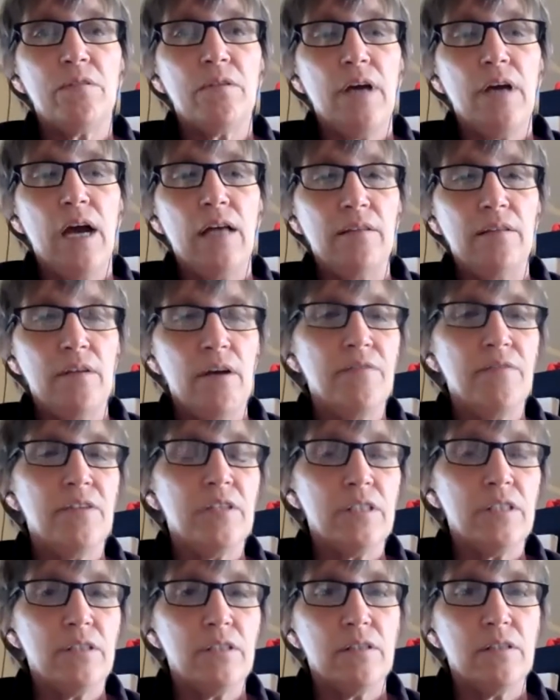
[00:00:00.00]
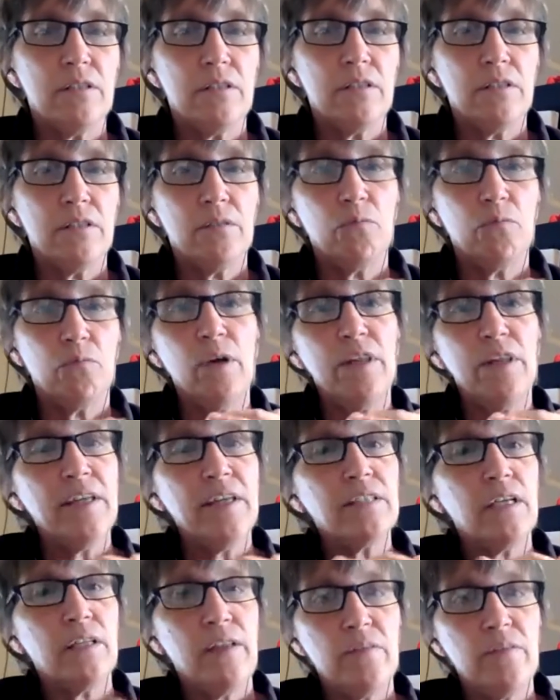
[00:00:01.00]
I love this. One of the
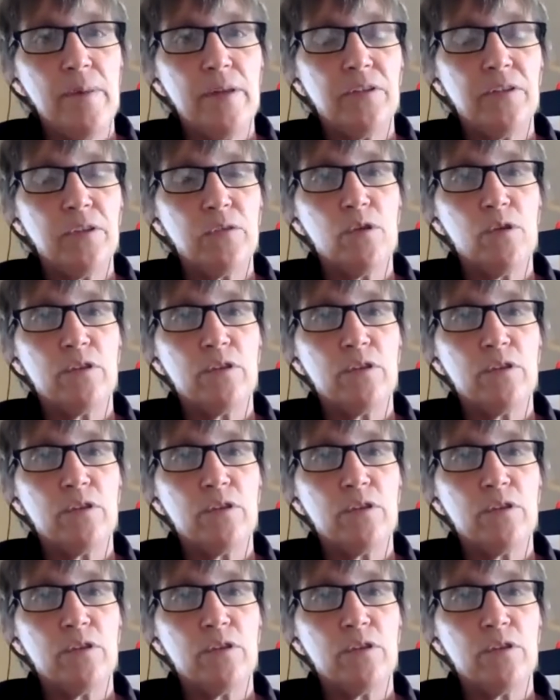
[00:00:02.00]
things I love about this